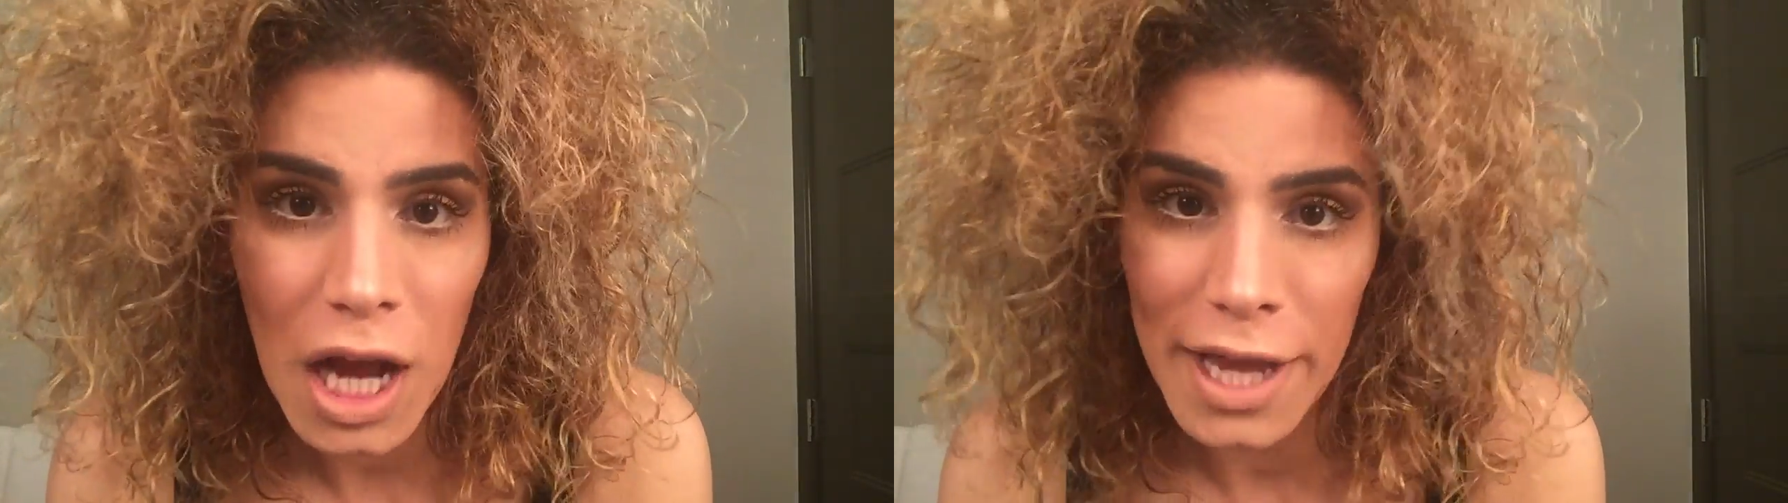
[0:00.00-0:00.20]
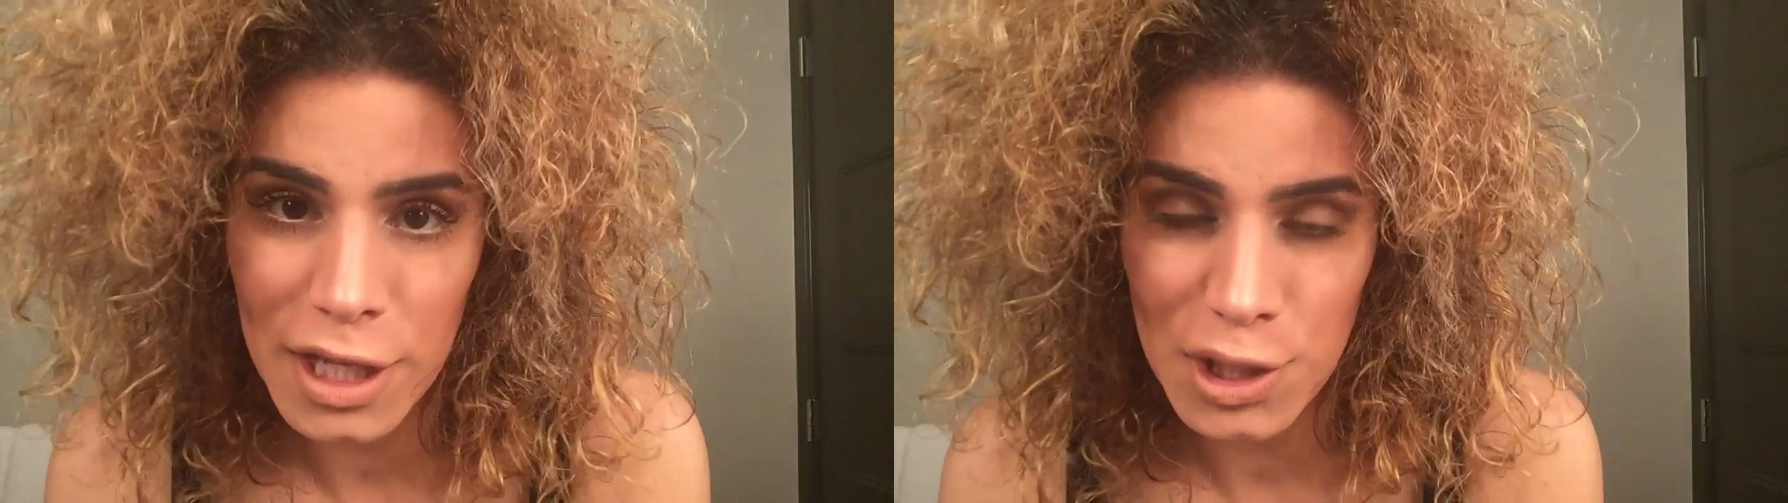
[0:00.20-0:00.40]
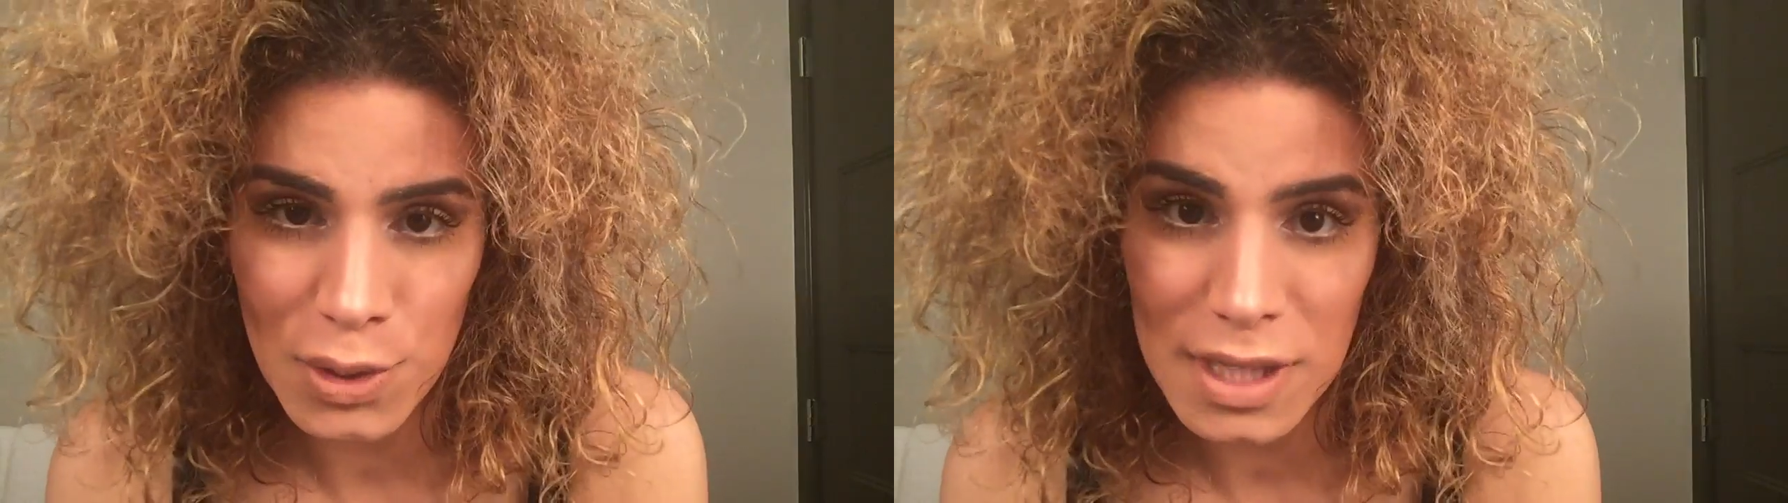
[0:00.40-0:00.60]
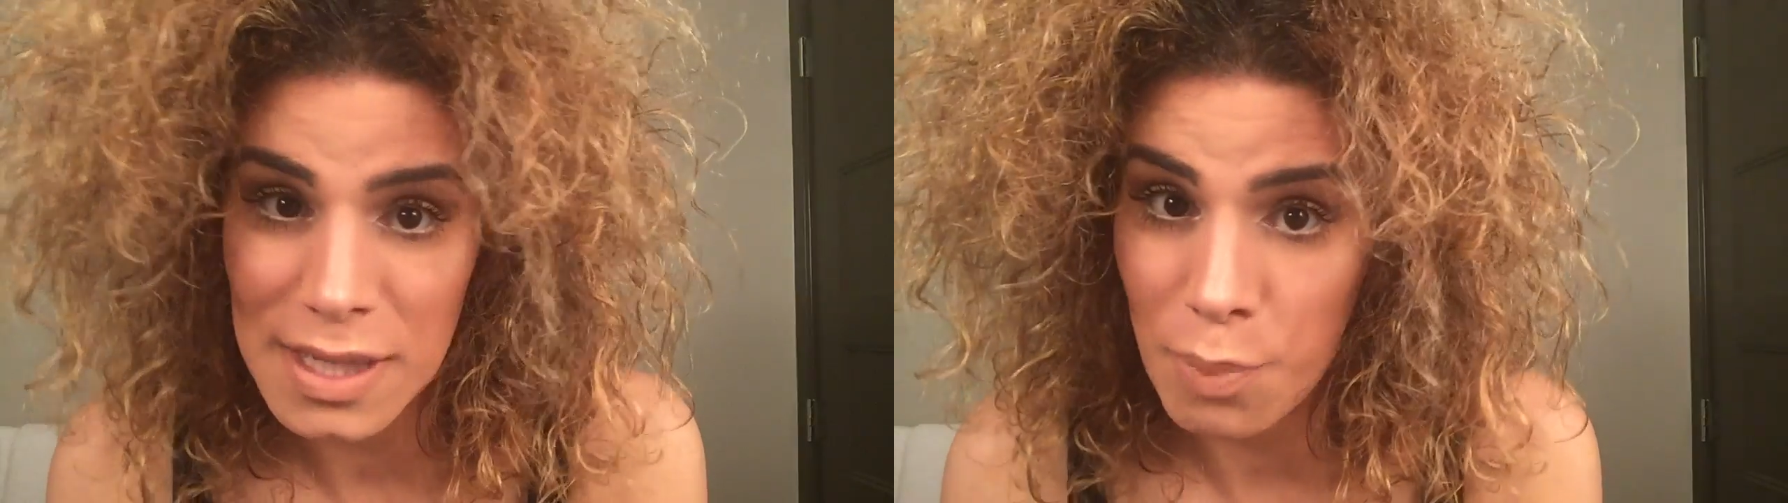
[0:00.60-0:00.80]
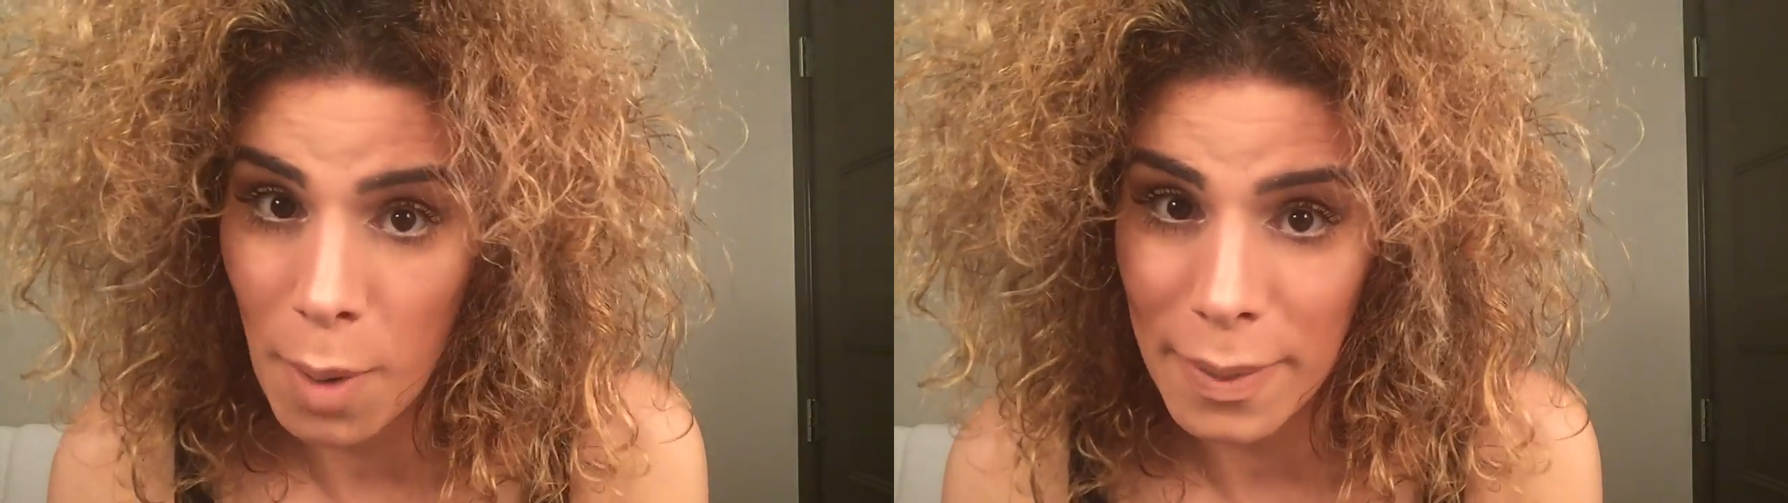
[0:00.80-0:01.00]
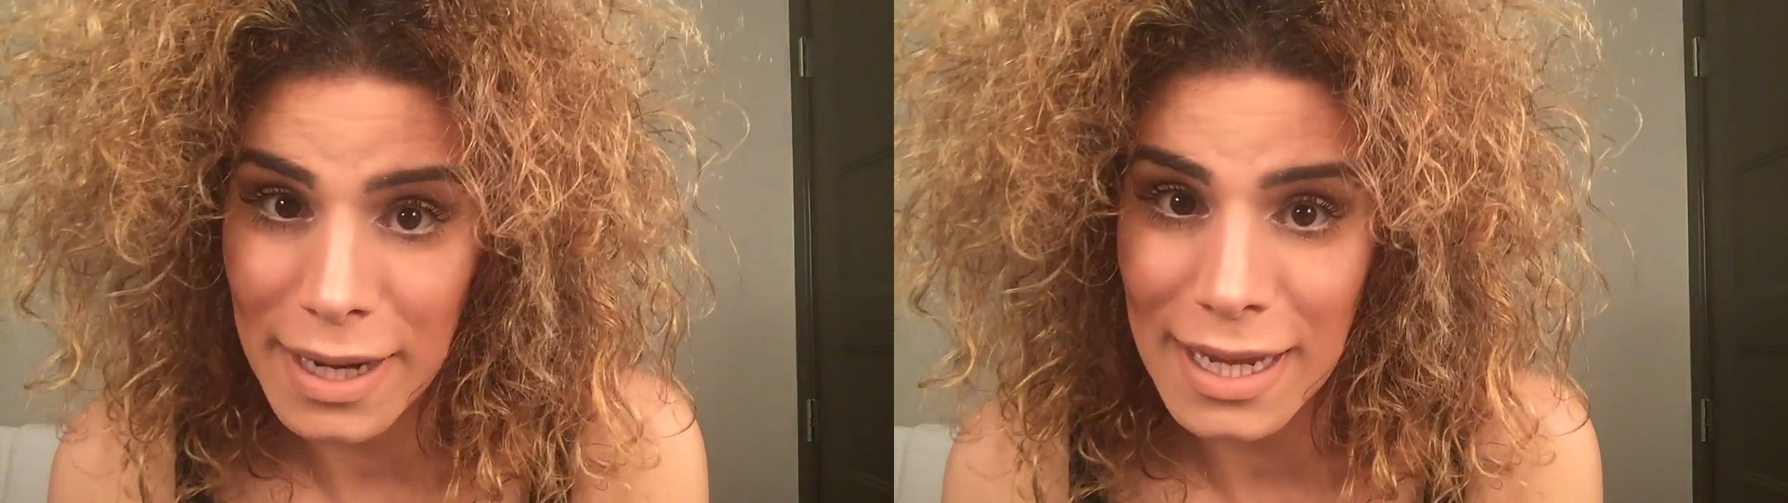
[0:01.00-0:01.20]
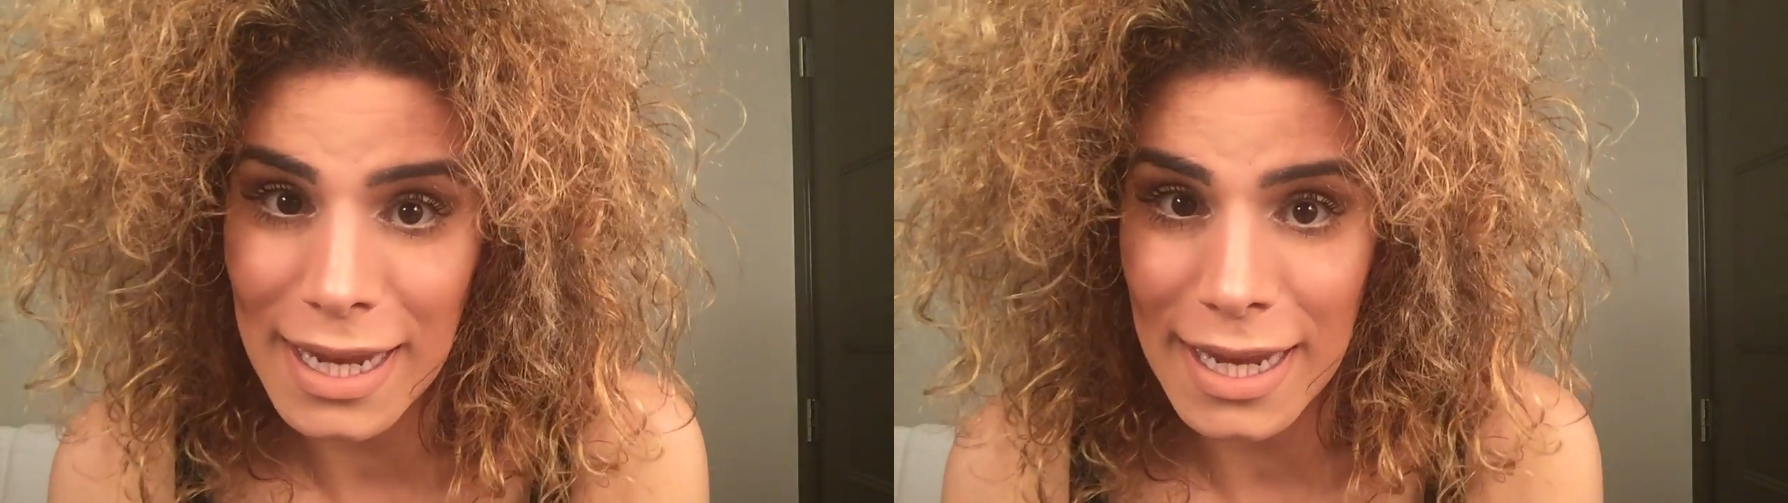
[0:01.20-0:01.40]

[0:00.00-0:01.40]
I can do this probably